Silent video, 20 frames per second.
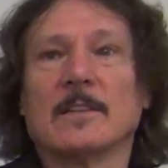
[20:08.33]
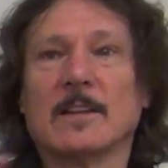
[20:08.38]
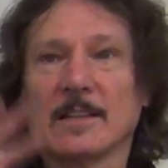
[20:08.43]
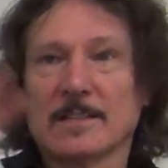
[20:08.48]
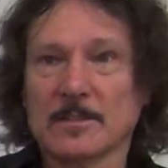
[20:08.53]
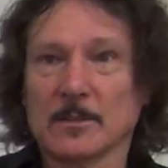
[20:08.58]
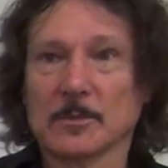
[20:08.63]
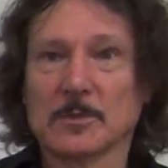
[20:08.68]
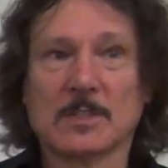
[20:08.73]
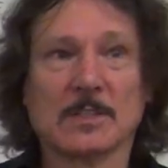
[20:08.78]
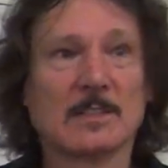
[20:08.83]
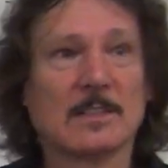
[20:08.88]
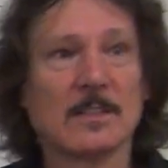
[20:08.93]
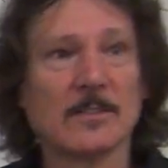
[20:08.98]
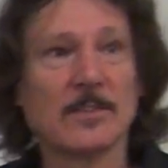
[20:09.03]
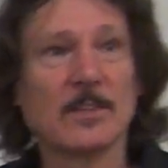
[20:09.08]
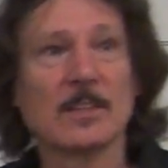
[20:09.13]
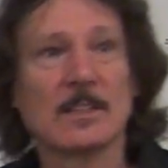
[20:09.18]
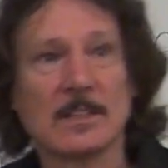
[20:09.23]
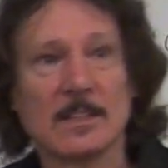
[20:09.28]

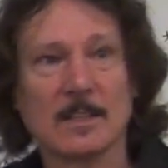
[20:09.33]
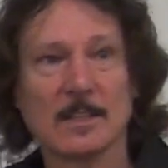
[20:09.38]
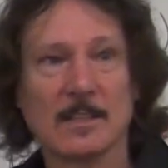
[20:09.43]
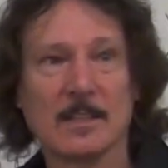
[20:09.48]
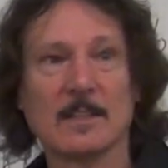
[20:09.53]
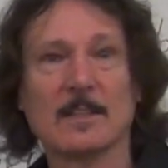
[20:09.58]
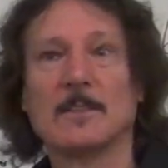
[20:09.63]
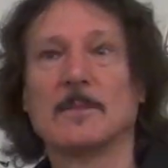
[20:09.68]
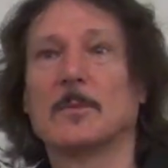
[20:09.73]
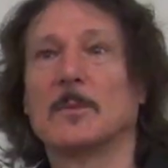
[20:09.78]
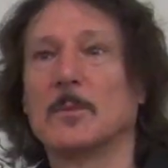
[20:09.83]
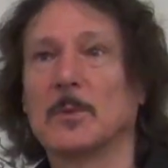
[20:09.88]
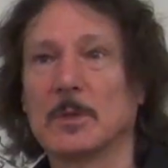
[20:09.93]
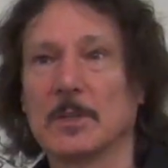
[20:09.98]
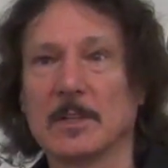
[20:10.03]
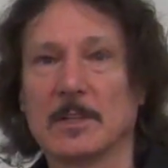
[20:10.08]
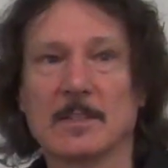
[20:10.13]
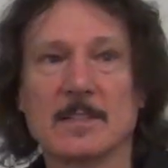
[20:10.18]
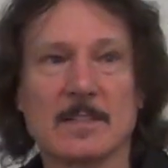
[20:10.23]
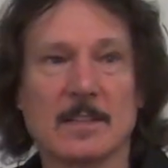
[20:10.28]
Associativity
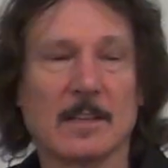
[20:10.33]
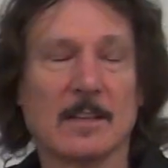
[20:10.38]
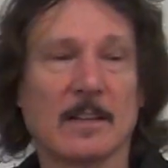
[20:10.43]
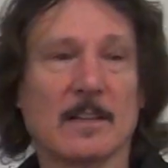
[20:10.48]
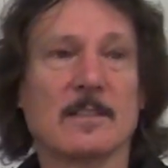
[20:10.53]
works.